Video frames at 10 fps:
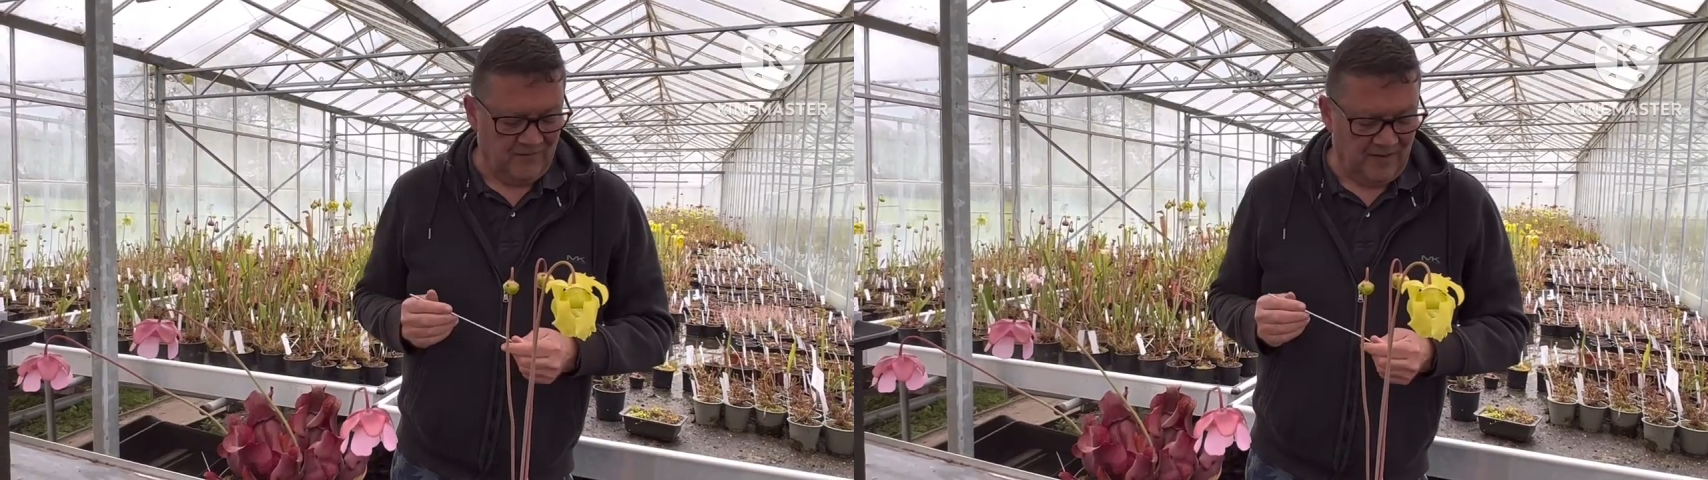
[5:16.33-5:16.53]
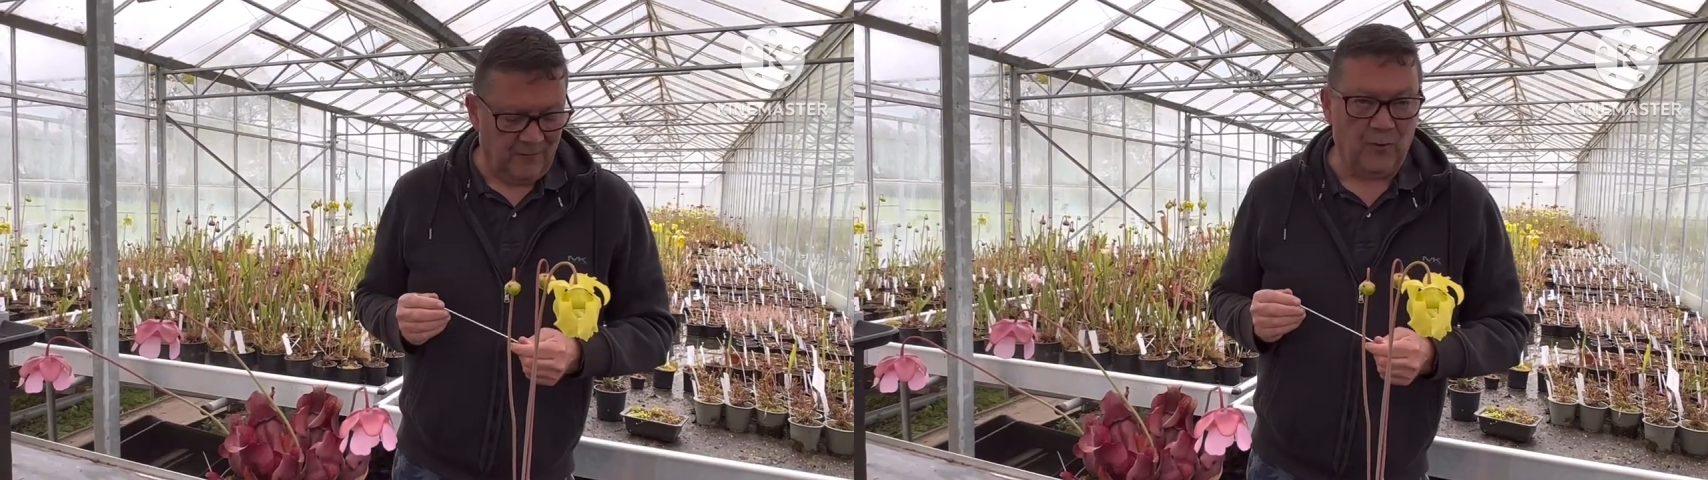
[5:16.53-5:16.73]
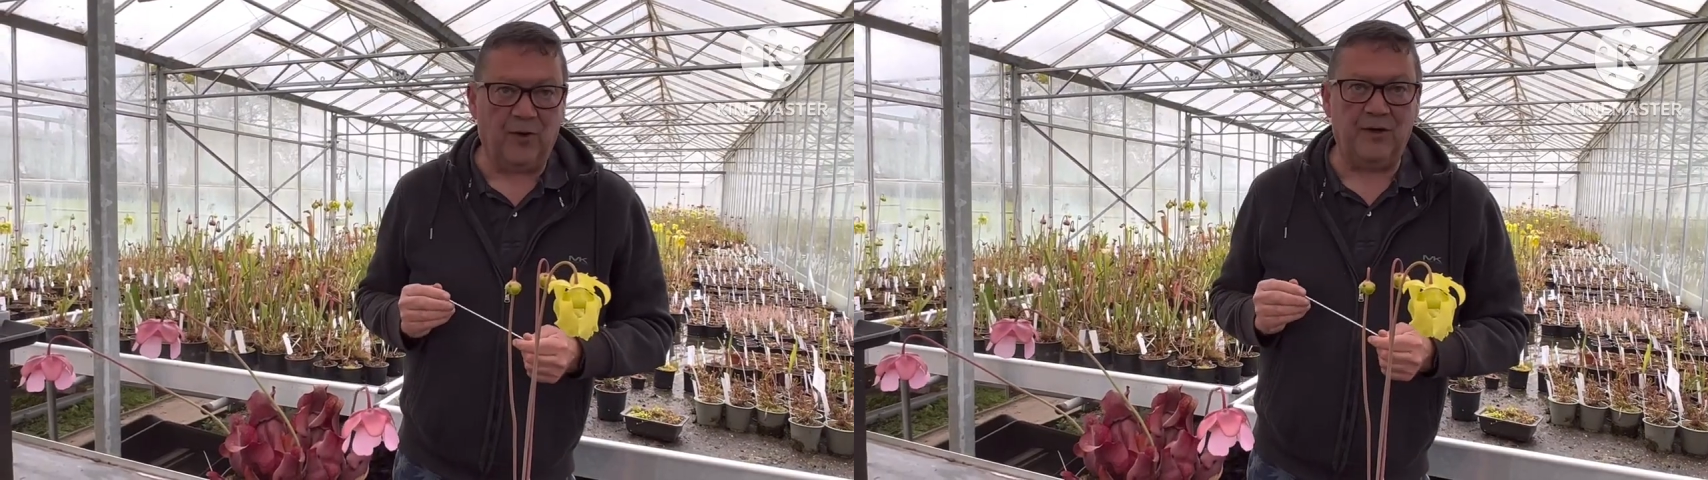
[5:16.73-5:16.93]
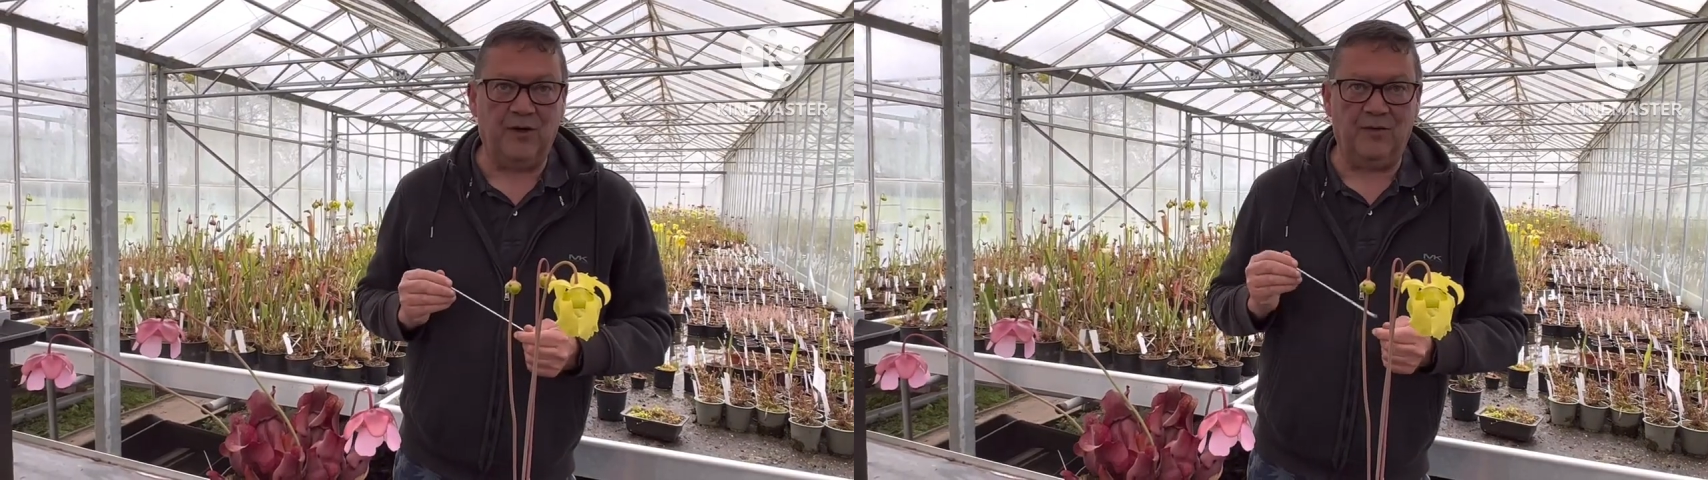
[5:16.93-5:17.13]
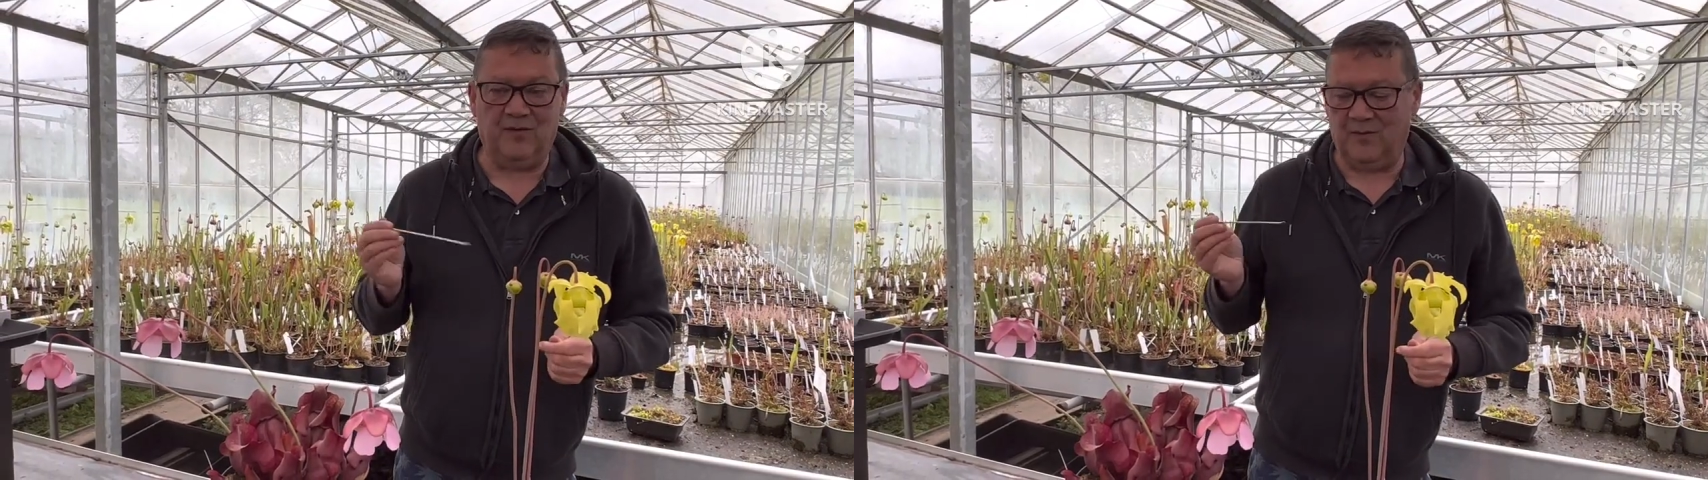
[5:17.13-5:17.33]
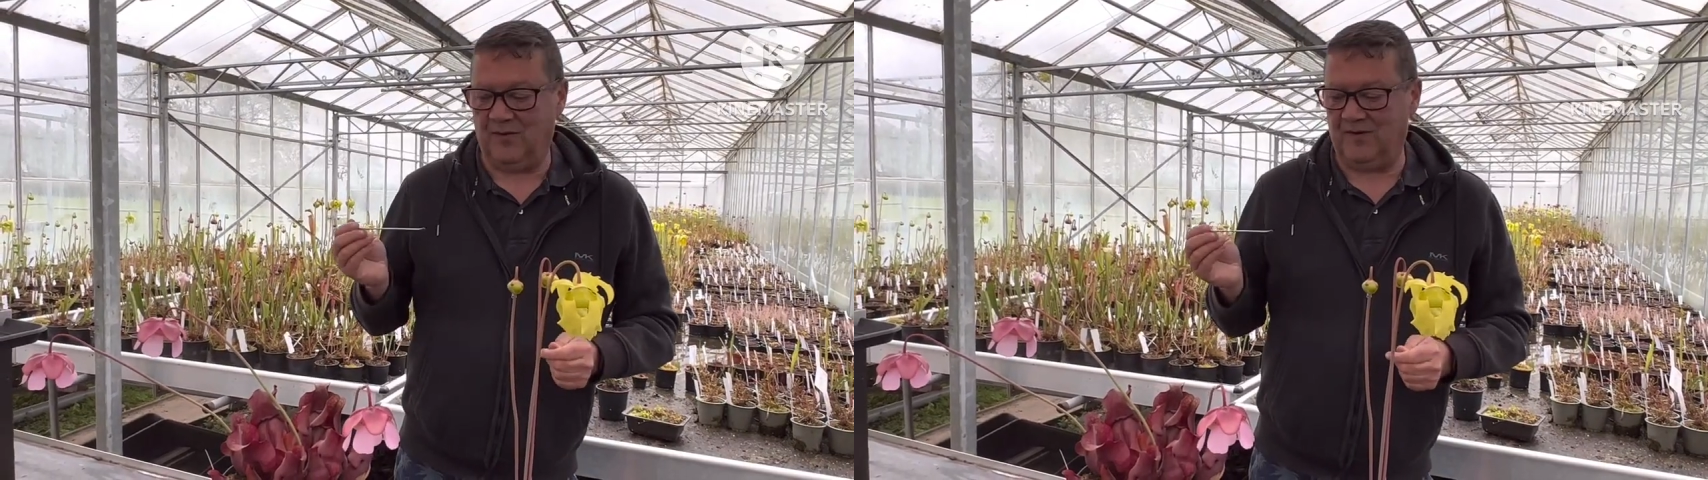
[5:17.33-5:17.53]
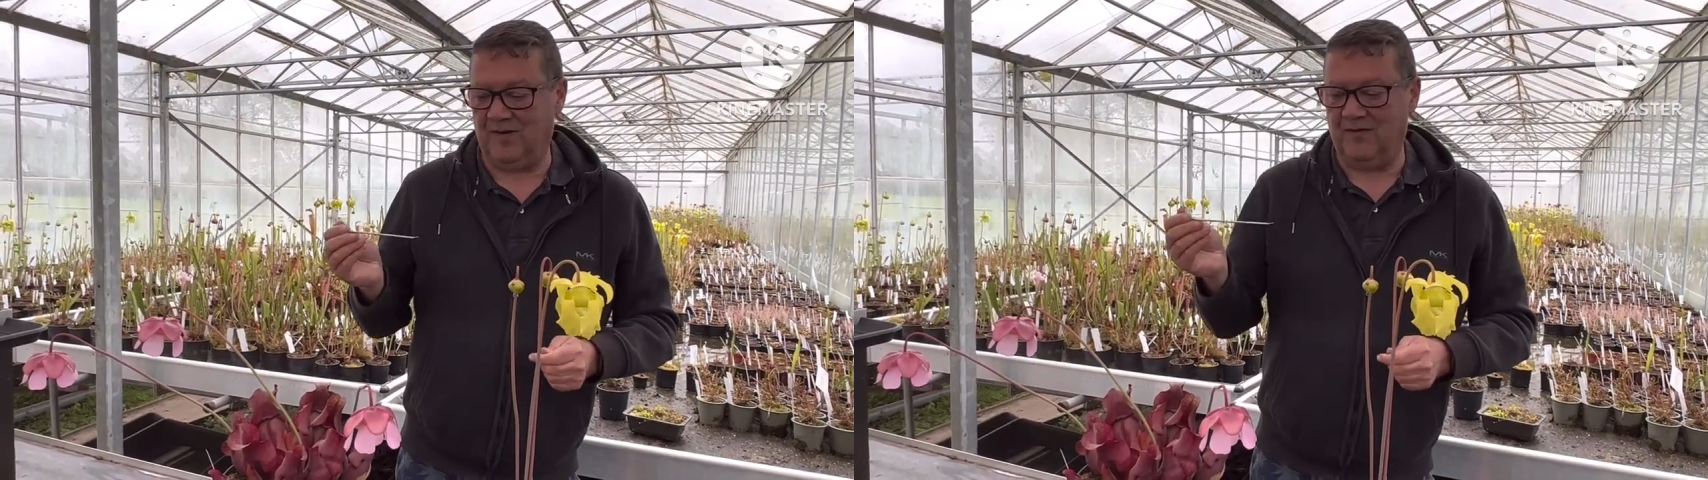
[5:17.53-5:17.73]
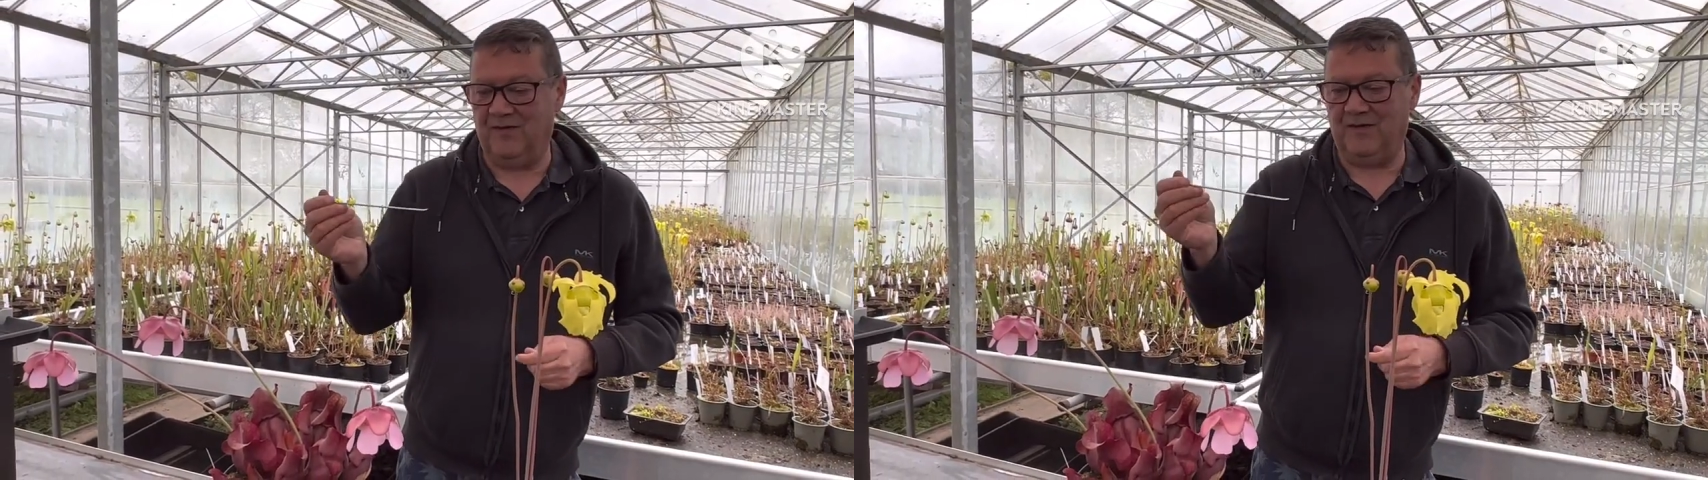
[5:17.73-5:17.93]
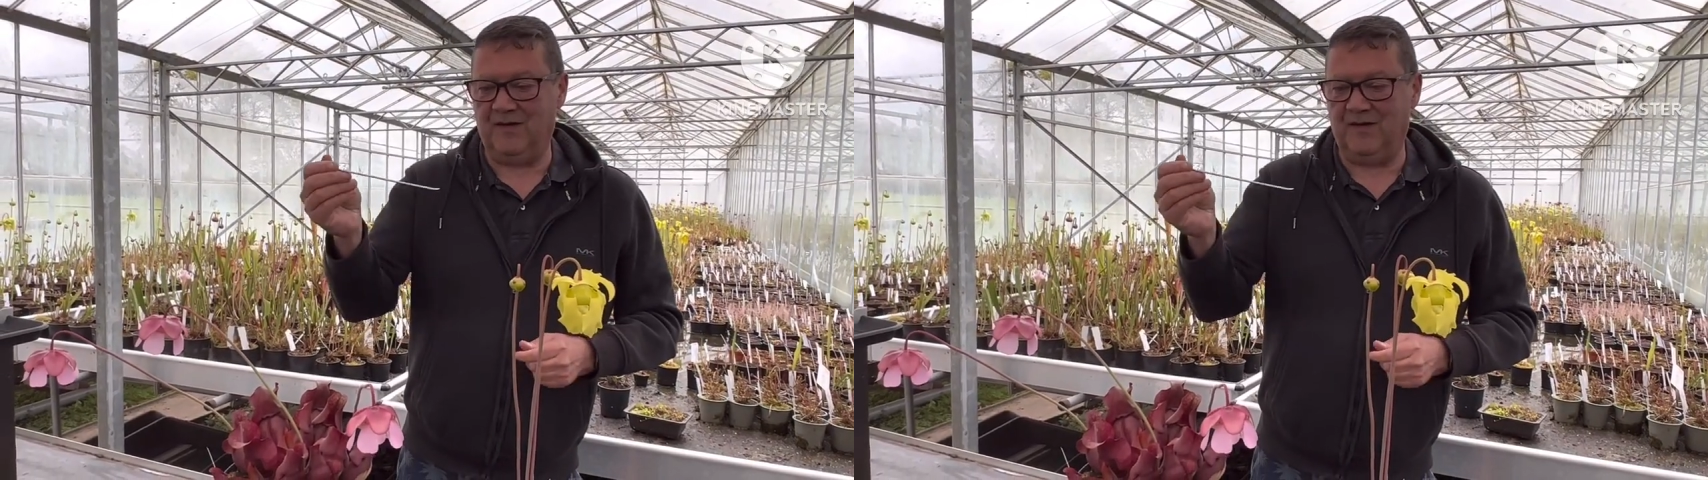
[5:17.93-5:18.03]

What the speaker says: And what I use myself is